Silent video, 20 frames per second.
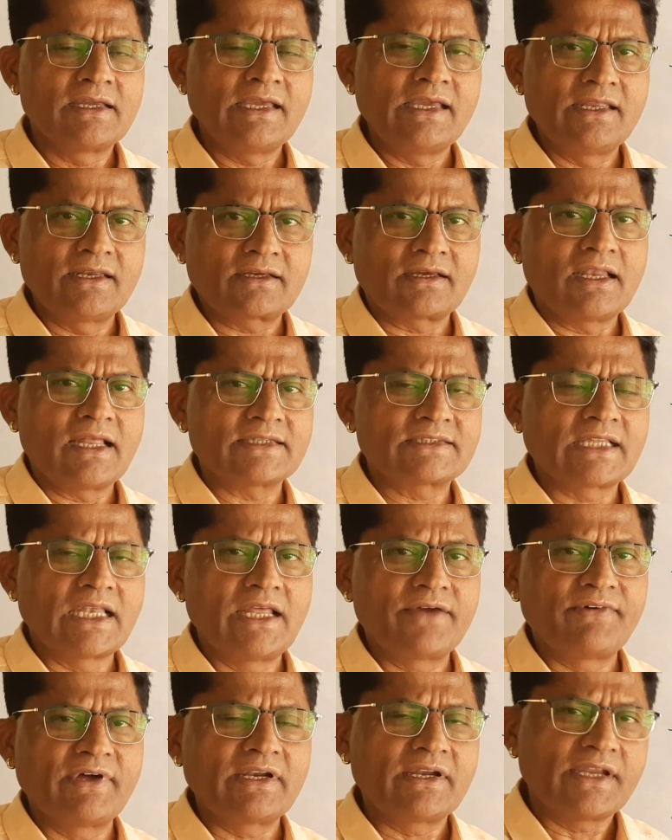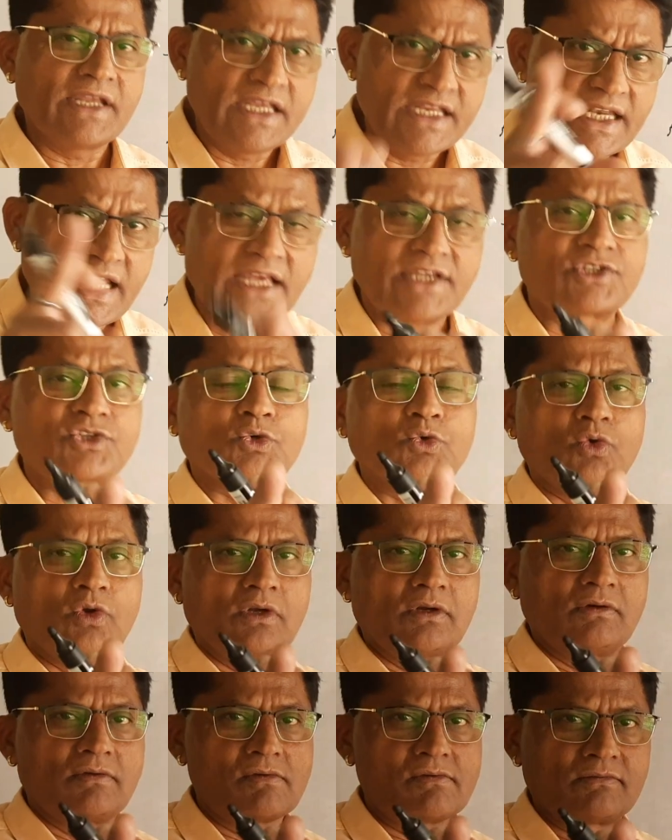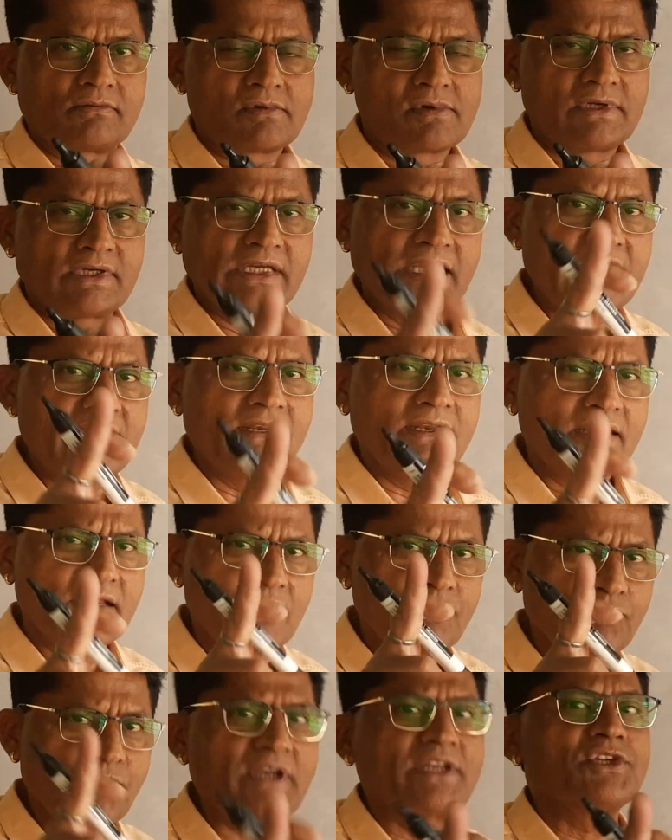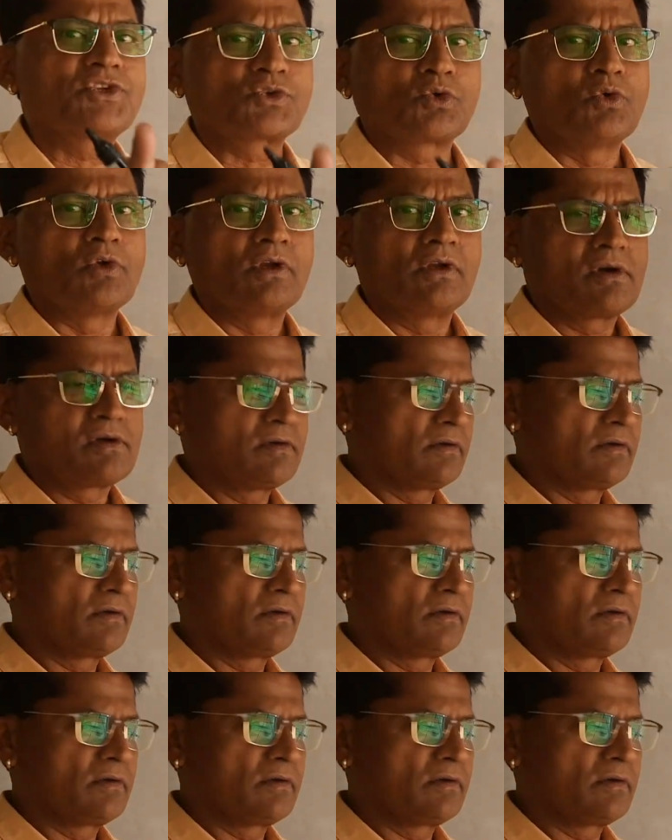in class 11 in a school, in one school